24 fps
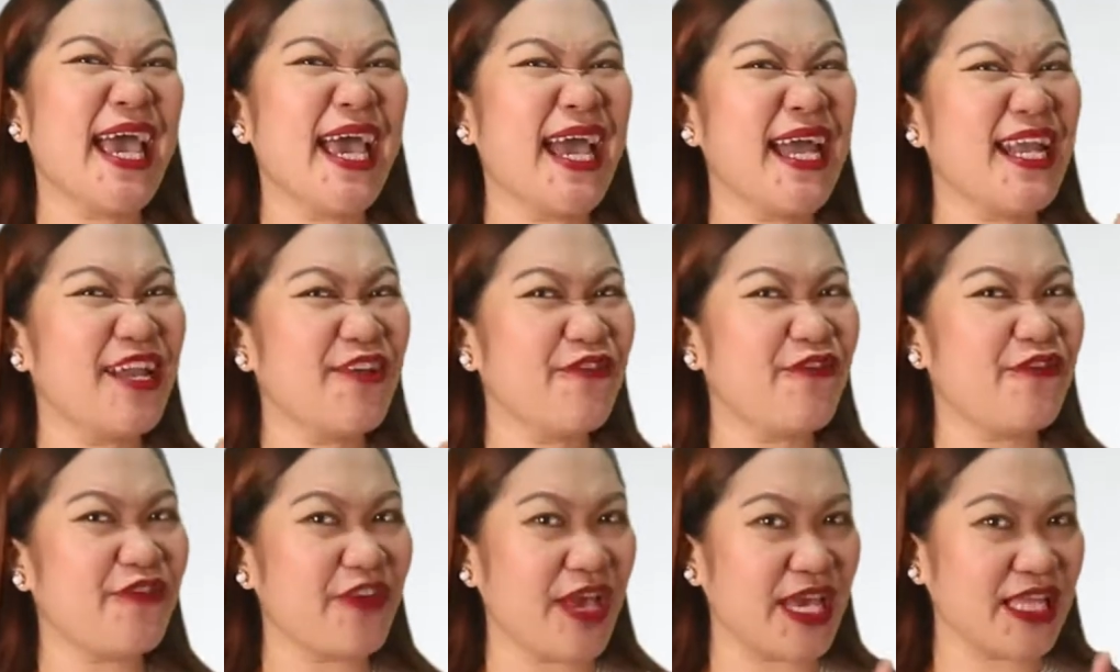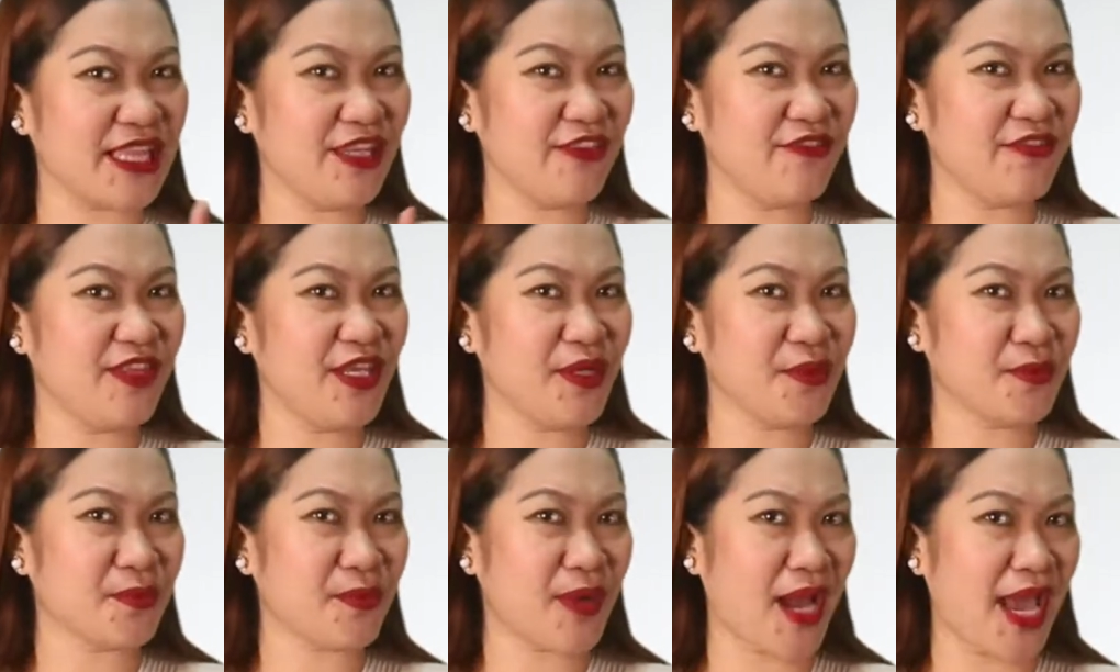and
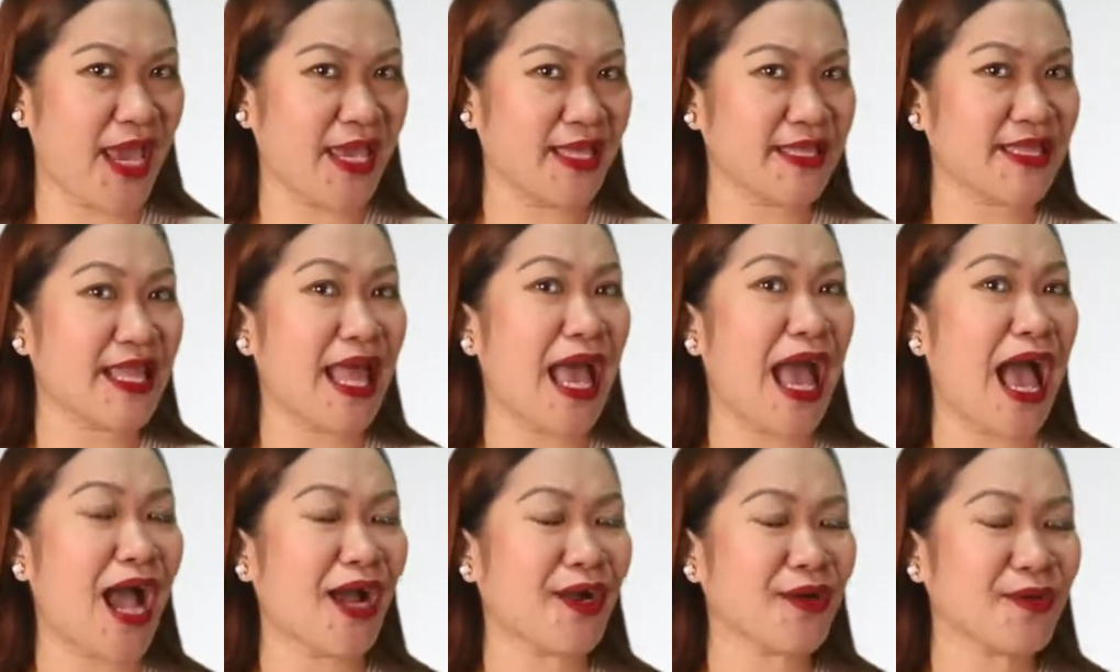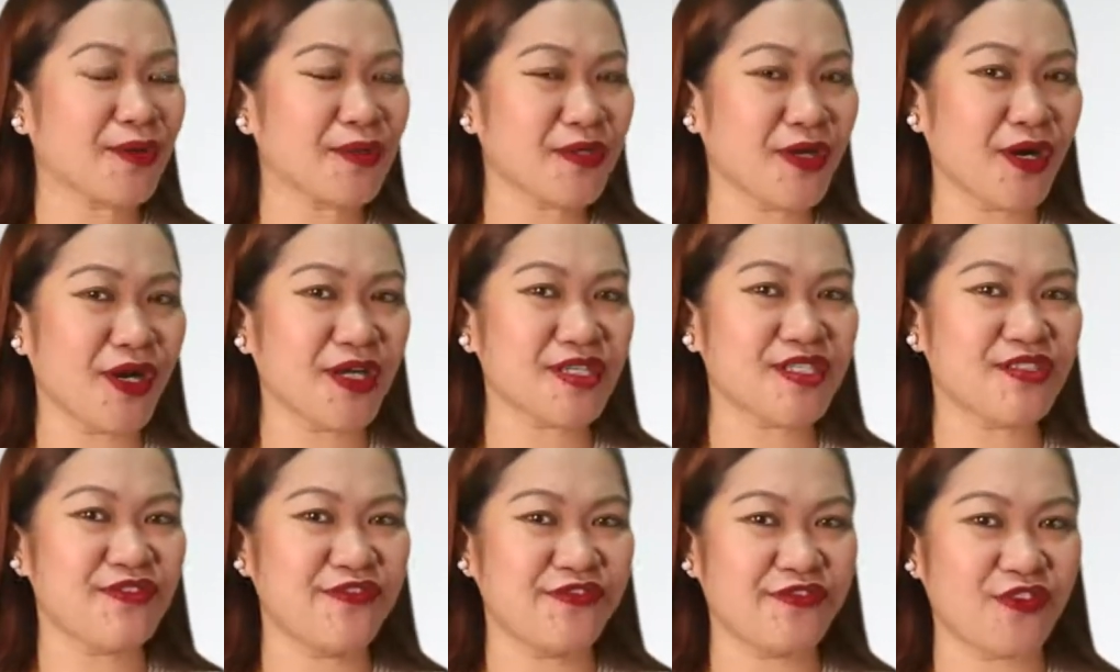effectively write
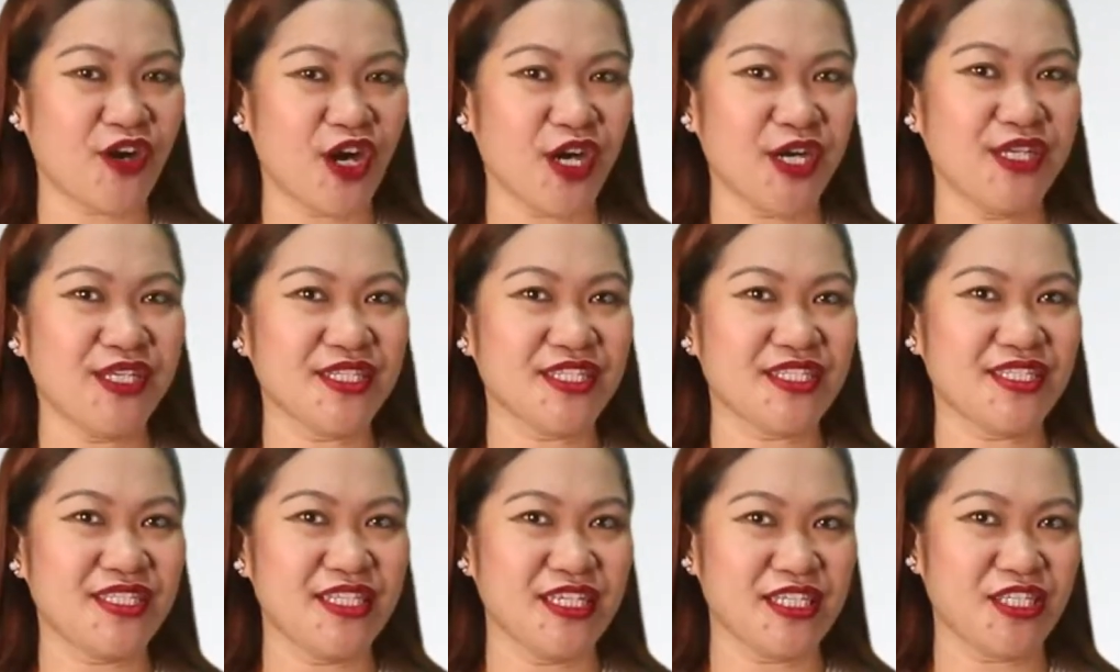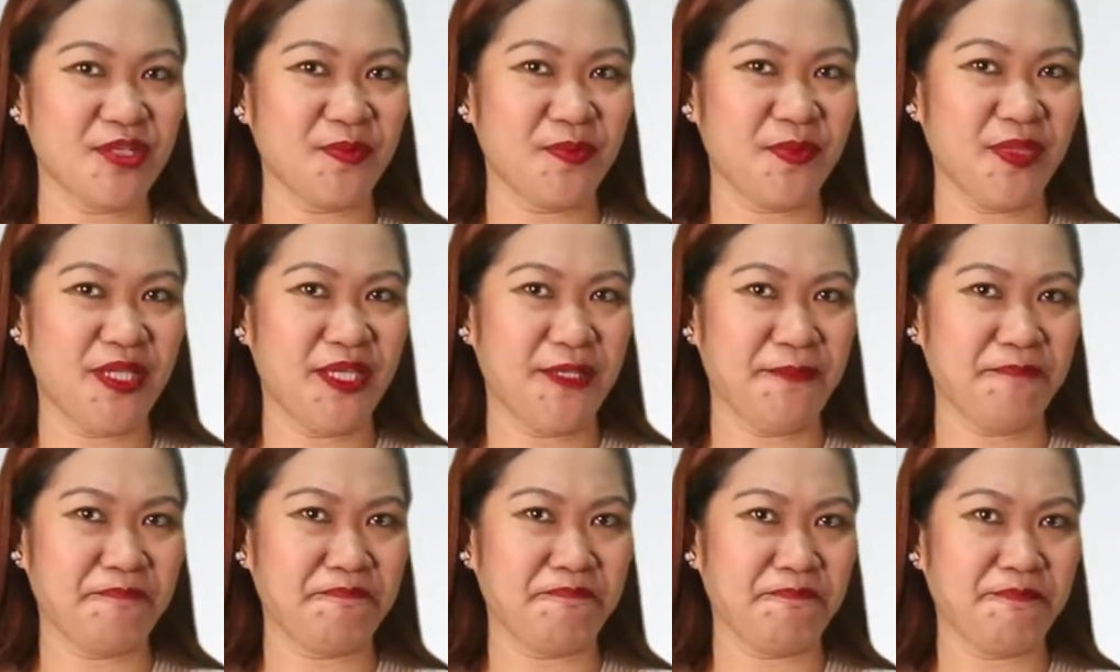across various
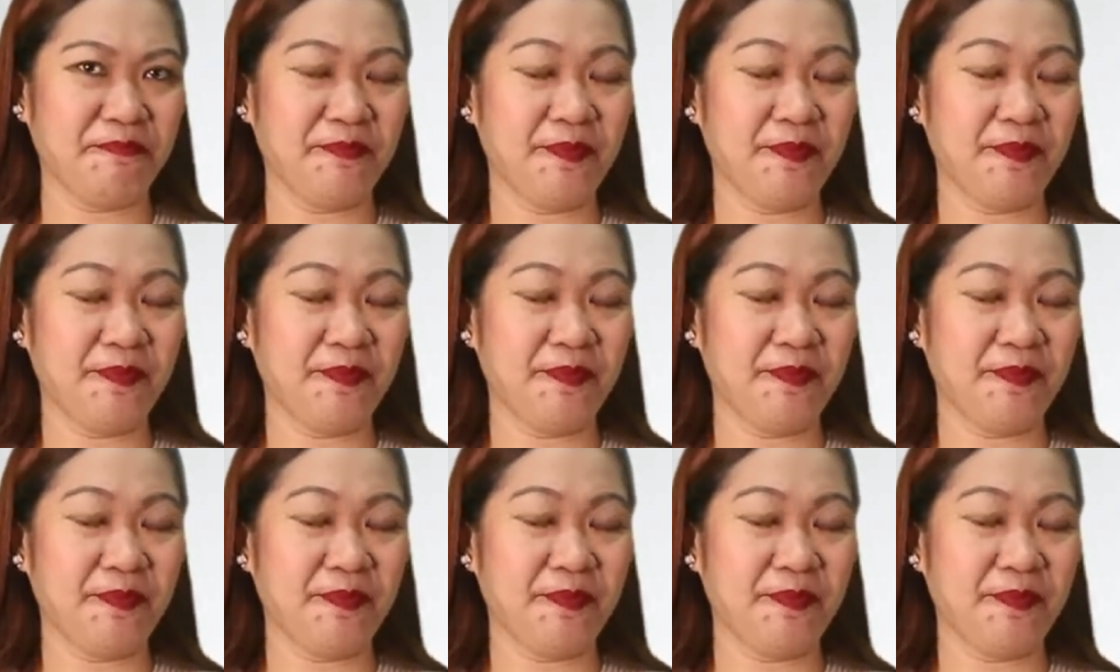disciplines.